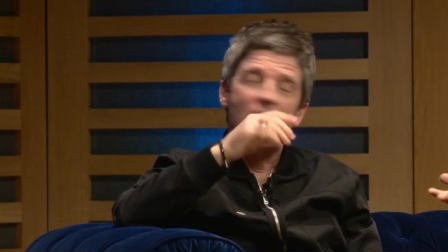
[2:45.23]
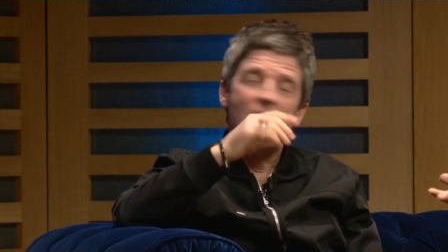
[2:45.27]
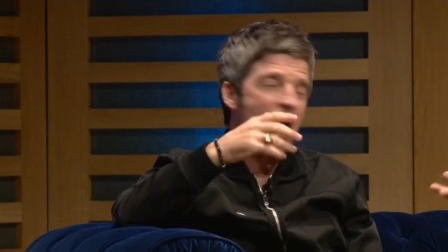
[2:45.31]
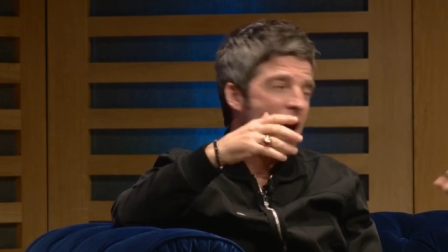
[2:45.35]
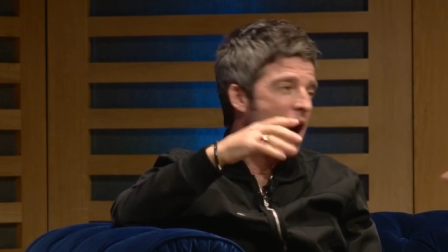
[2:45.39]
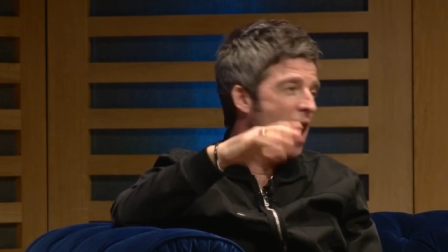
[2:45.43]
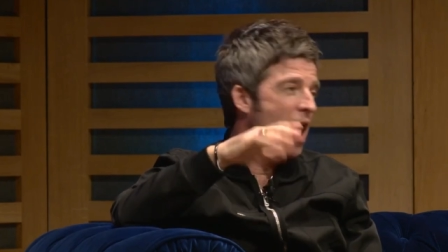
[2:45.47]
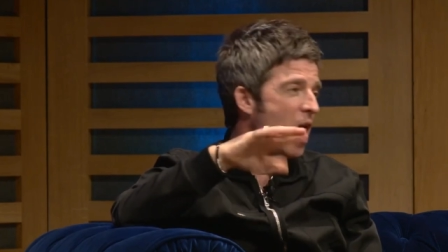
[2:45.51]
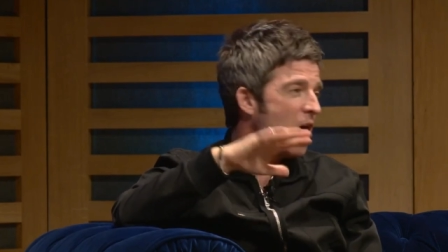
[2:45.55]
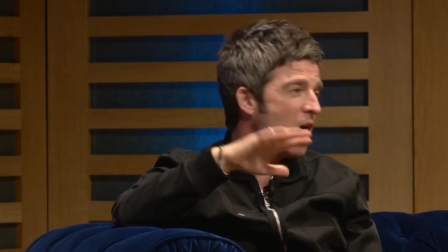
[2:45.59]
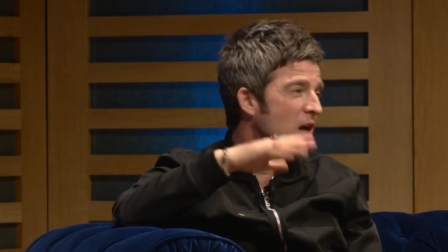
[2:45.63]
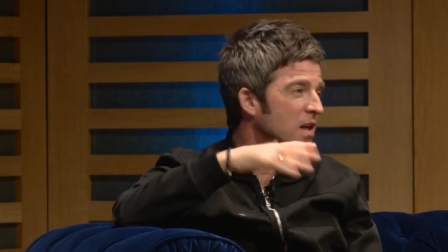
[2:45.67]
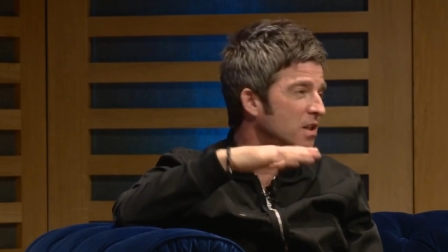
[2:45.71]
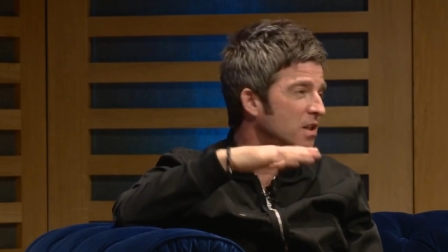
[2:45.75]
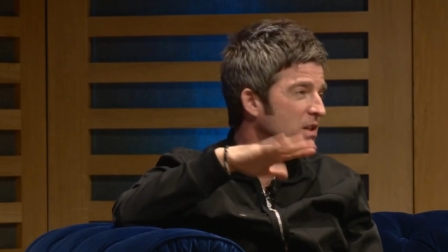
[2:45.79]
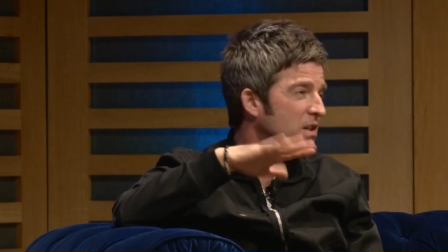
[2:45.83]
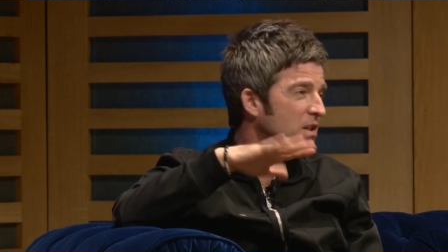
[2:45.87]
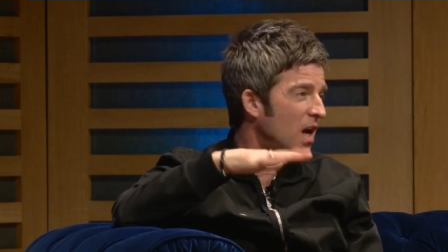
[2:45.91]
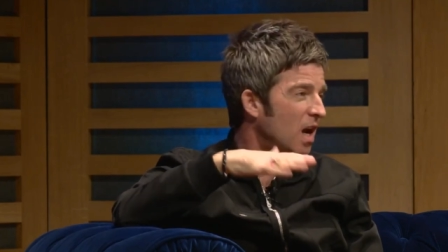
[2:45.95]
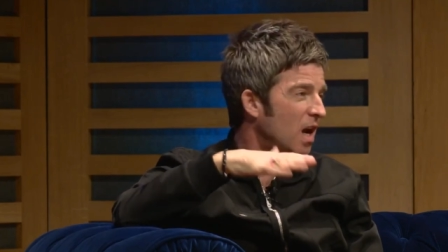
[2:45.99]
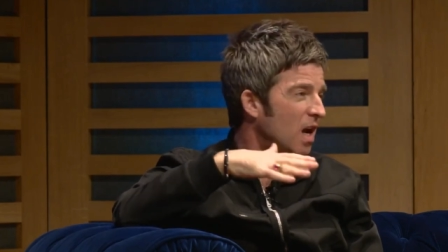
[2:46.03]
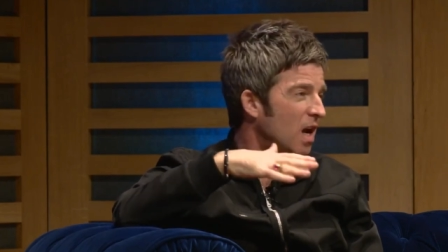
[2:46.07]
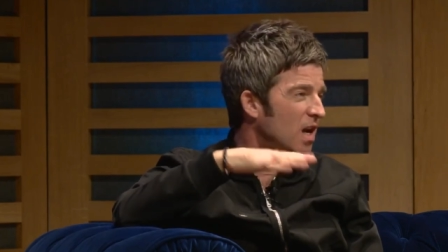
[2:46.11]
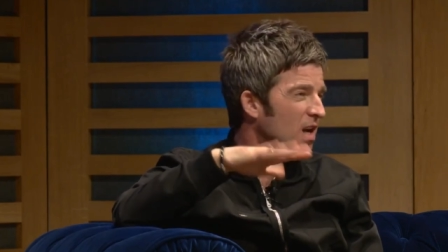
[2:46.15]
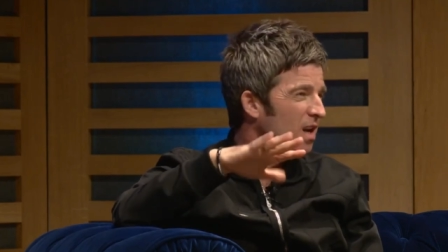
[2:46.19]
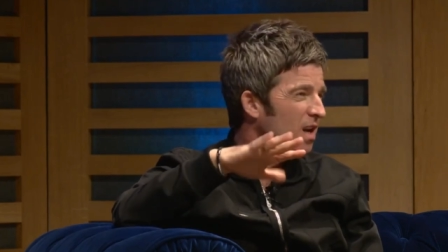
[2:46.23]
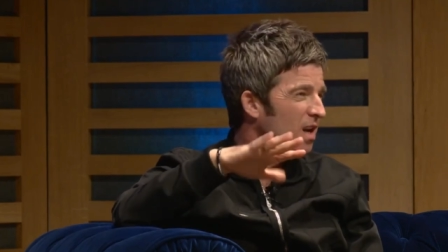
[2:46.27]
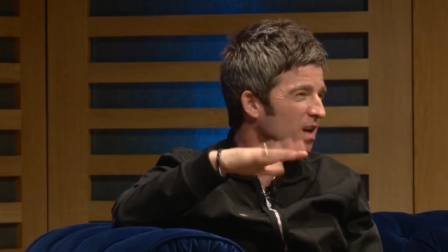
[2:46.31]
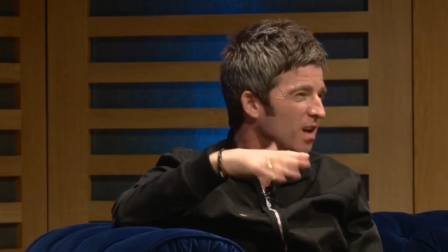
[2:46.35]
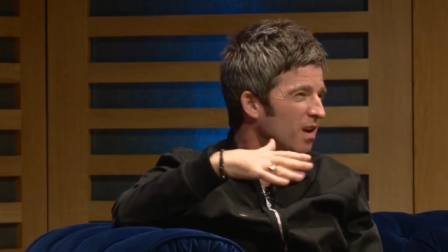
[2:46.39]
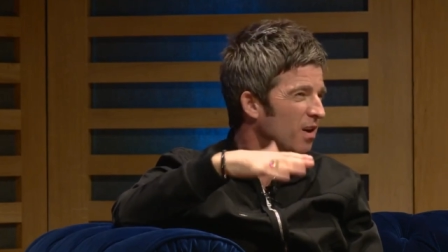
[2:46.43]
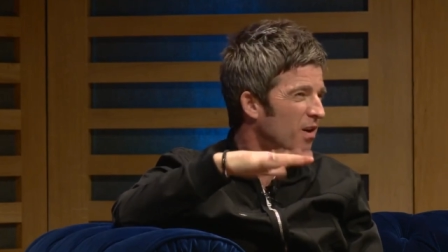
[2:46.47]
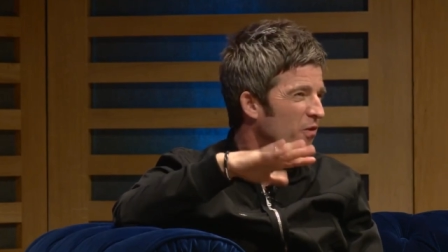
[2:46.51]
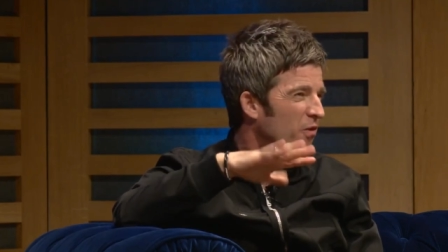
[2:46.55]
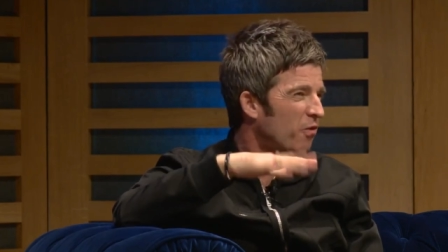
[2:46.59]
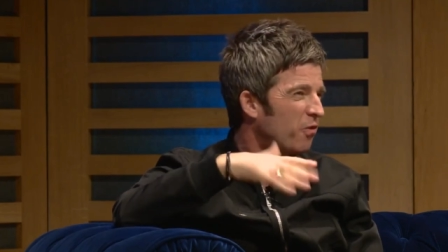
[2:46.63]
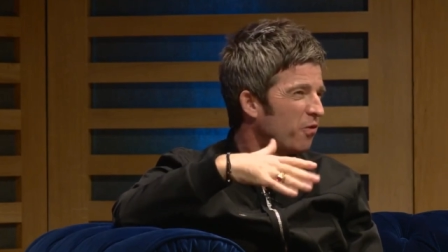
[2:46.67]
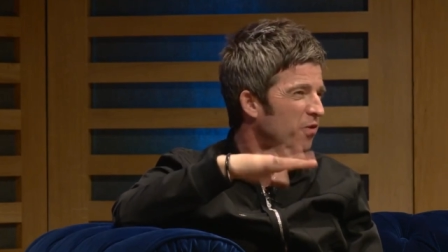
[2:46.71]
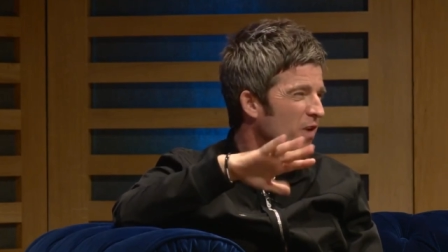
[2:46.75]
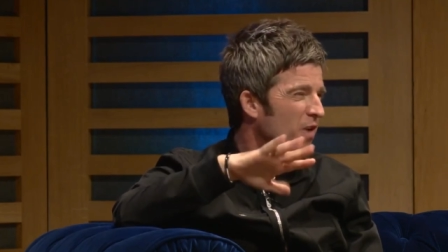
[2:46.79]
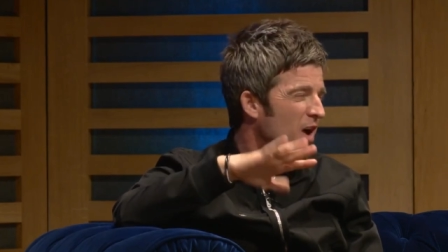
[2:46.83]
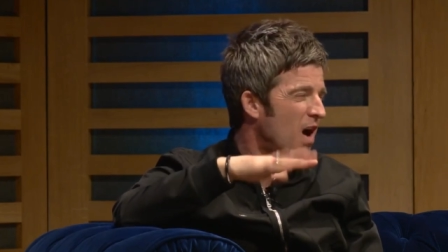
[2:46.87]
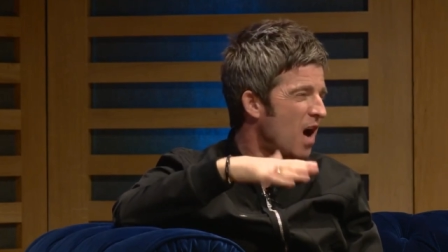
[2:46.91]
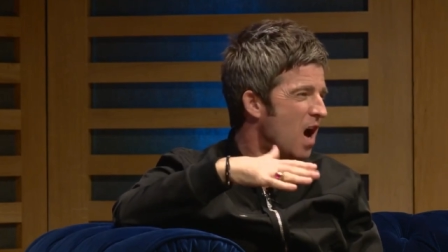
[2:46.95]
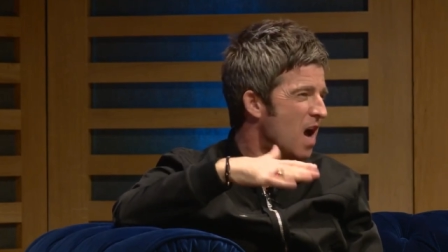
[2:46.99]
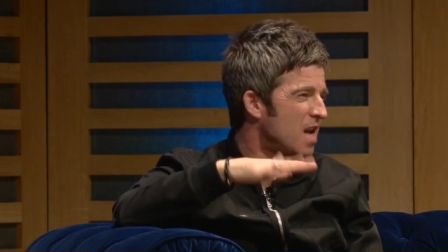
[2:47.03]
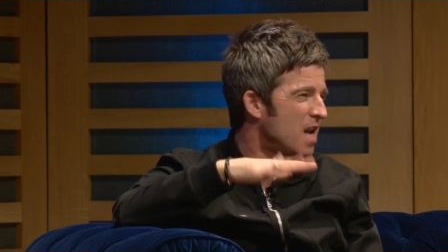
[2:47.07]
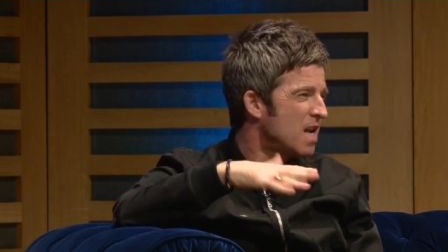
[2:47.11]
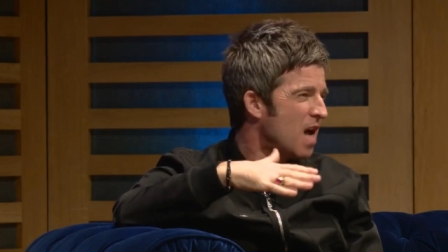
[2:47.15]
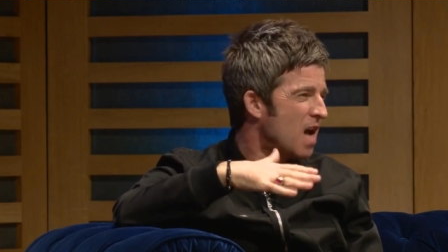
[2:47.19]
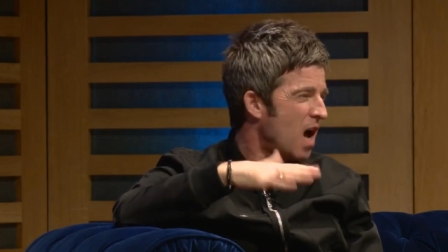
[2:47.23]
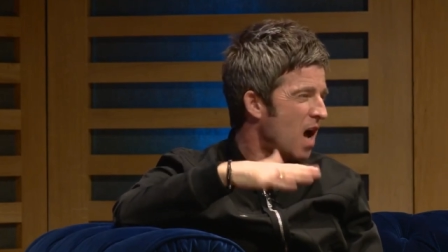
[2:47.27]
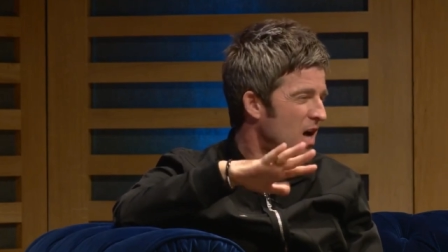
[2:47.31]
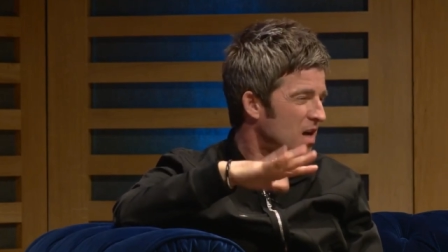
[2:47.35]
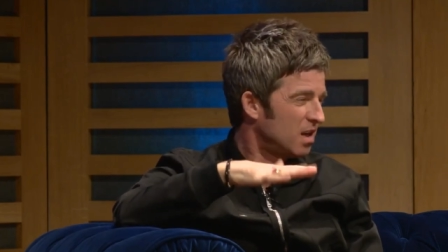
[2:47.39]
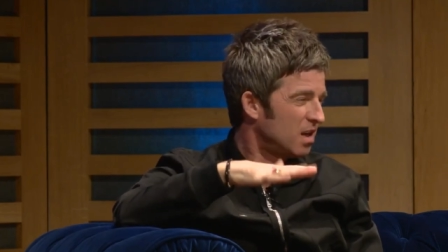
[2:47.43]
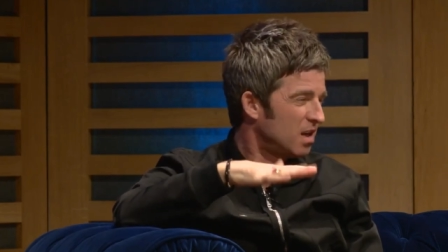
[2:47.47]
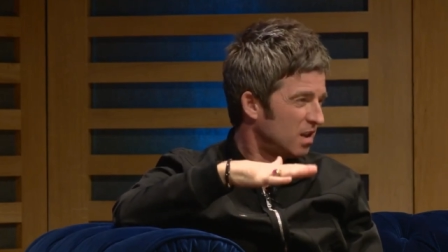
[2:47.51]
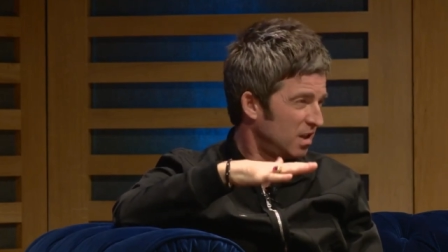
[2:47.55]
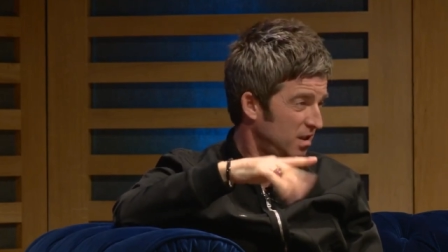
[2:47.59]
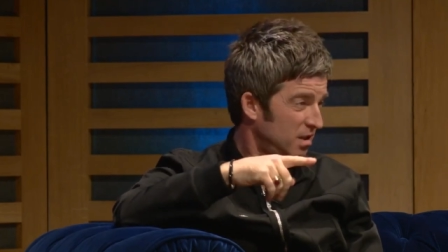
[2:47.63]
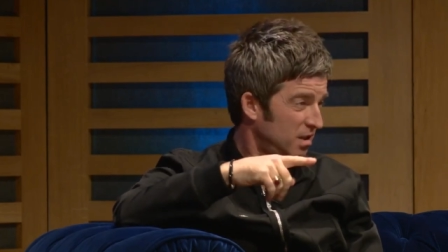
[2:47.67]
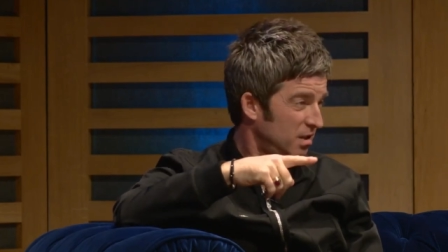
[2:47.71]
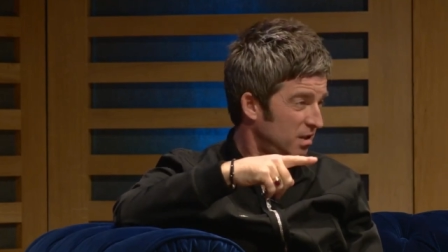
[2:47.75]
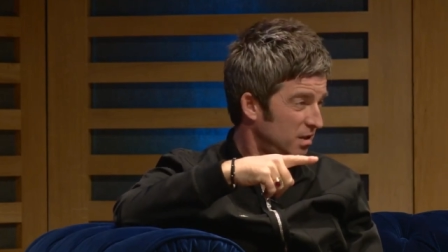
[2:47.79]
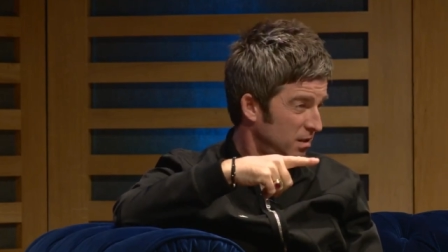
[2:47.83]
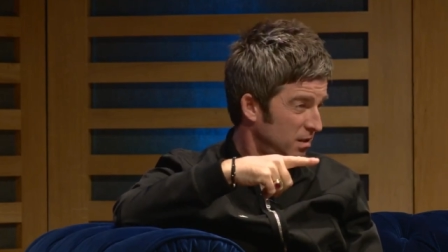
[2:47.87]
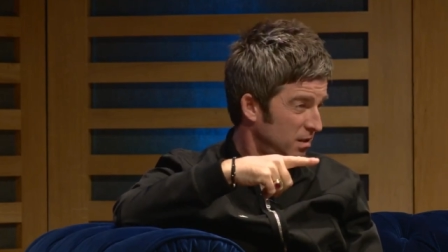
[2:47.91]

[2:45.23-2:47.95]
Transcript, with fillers: I'd say Friday nights.